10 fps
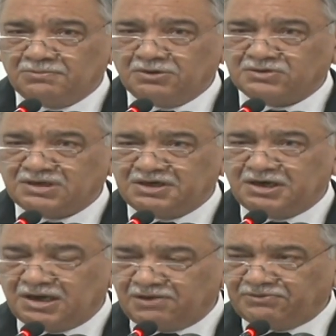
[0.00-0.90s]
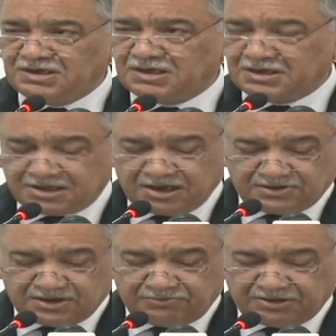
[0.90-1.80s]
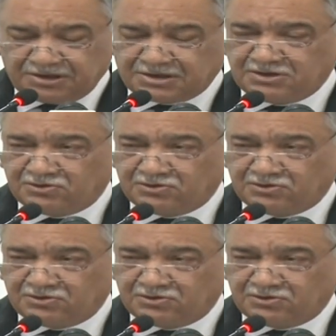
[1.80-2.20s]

Because in every such country where this